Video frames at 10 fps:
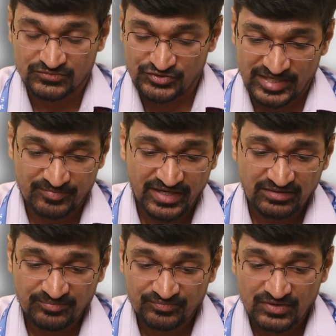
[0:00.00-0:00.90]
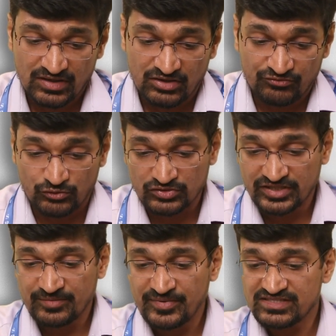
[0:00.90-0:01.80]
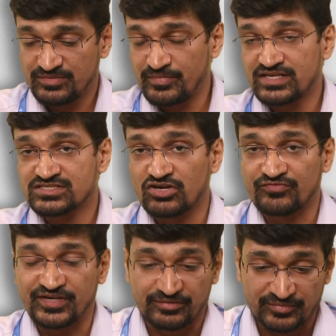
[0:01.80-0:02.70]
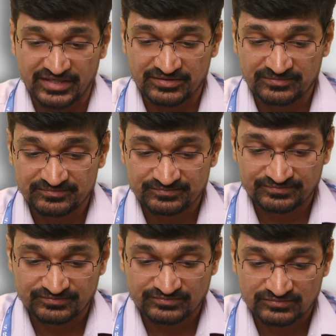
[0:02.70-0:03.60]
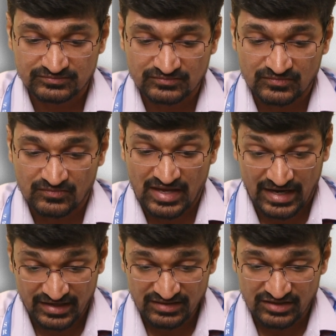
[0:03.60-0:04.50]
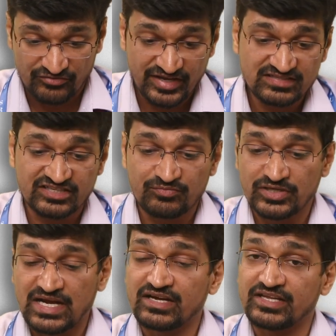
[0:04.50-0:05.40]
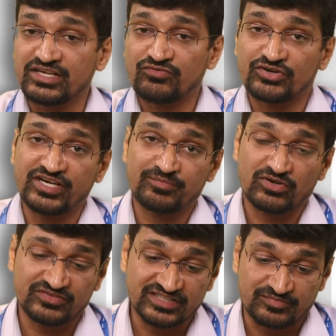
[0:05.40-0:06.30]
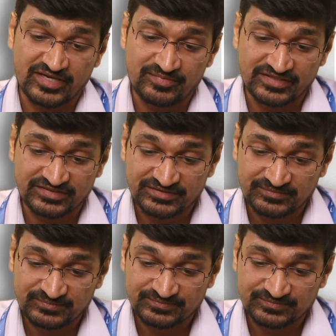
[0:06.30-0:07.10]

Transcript: Treatment. Phototherapy is the mainstay of treatment and a very safe modality for treatment of these babies.